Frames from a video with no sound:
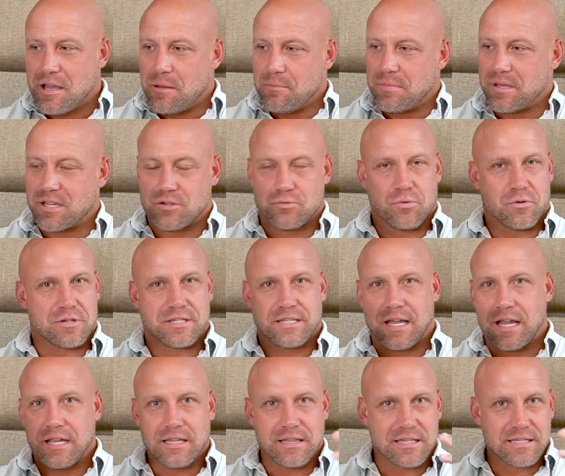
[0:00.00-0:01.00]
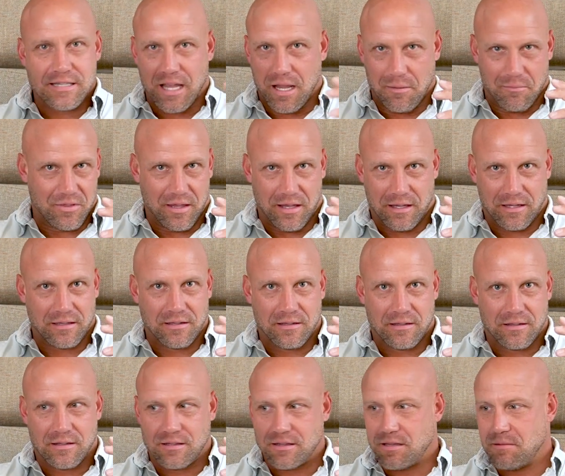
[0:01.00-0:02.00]
because we're saying the same thing,
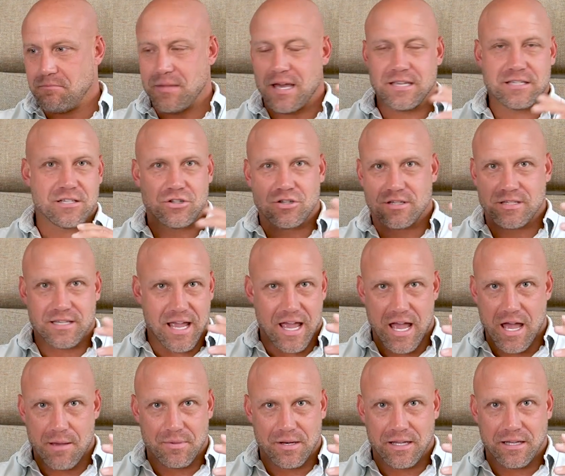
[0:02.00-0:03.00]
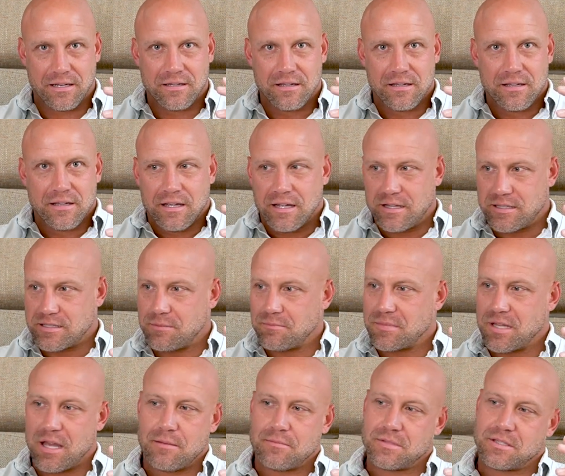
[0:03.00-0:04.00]
the message isn't happening, and
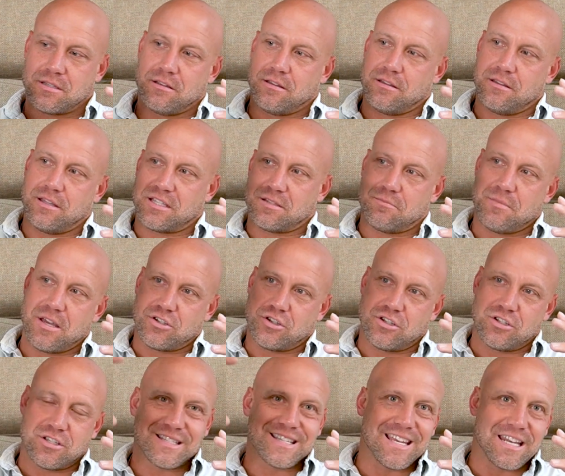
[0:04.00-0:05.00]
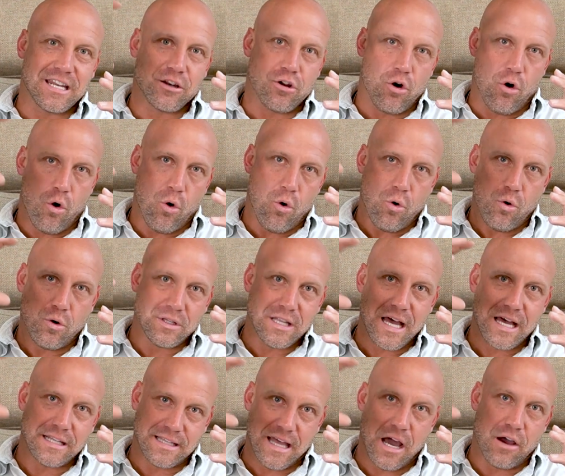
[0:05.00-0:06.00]
sometimes this message is getting a whole
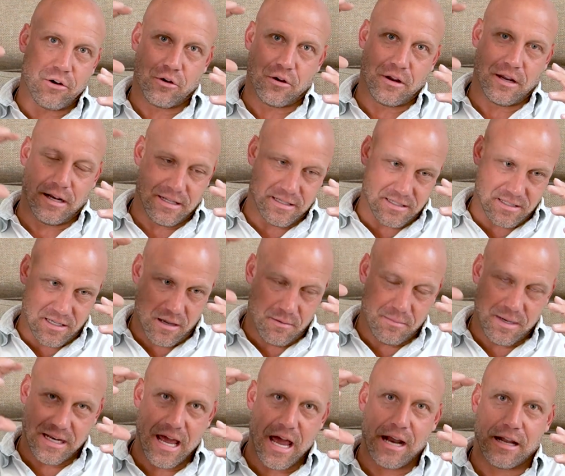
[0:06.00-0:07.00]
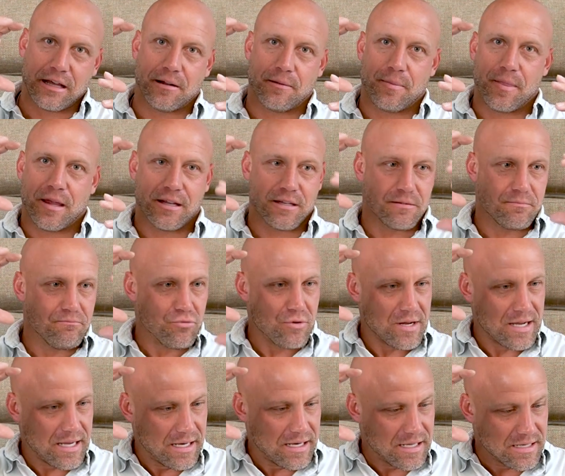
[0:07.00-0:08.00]
lot louder and it's coming at it and it's
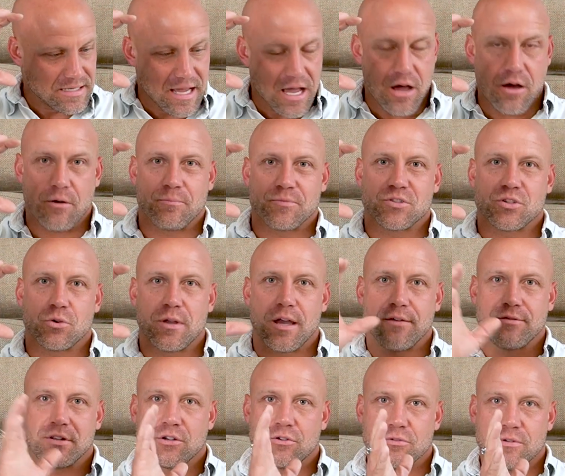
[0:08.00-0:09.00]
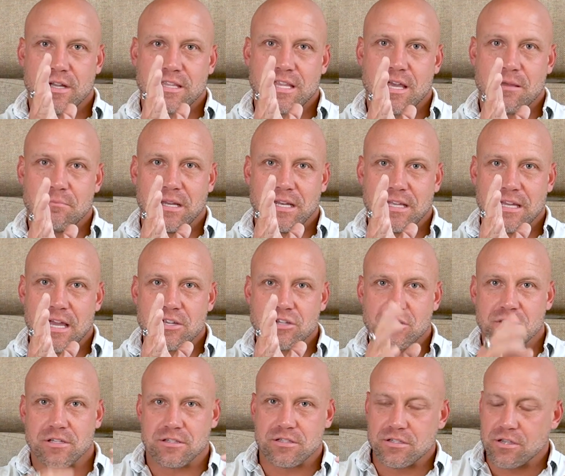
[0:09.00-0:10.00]
bringing it down. So we have to create that
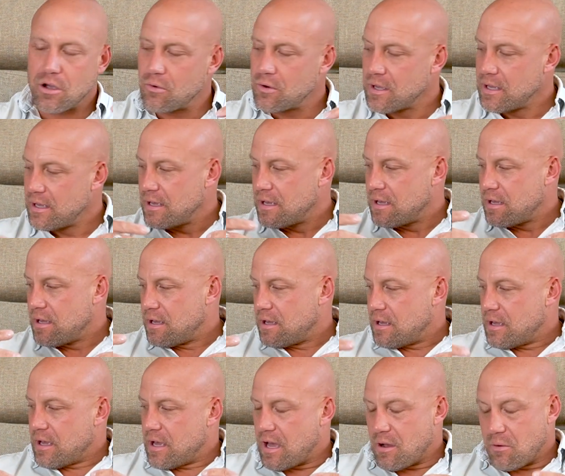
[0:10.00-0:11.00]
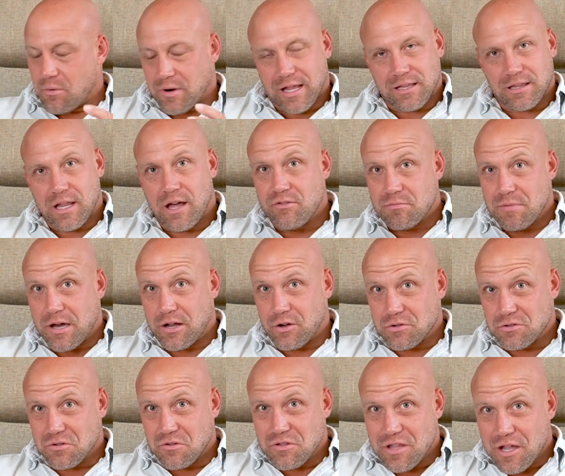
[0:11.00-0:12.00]
mediation. So what I love about
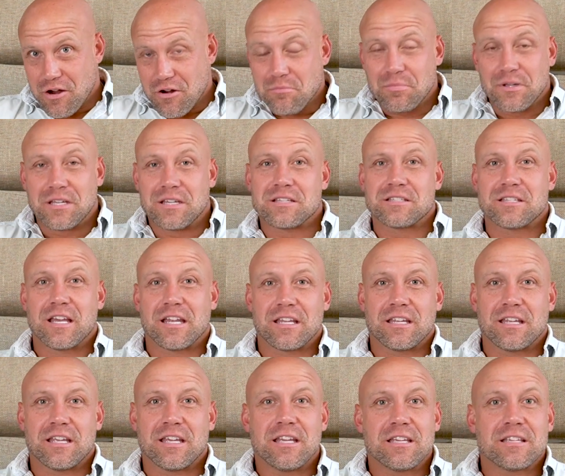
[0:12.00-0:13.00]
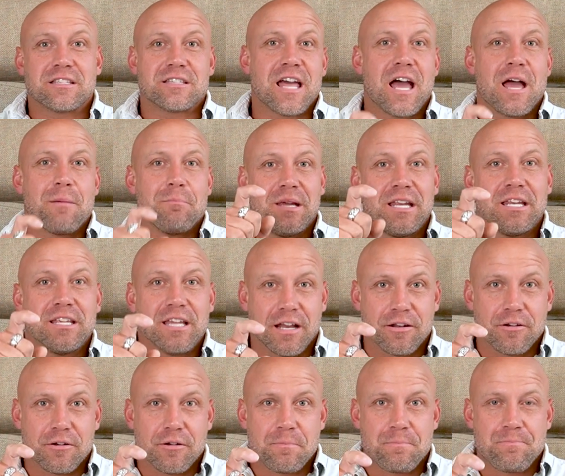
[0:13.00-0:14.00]
ozone therapy is that it is that
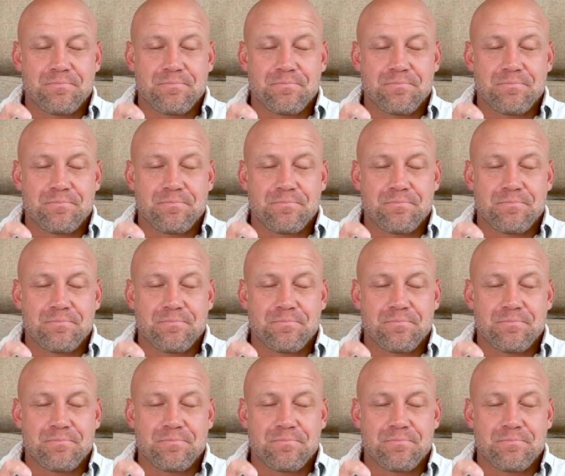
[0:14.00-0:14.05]
mediator.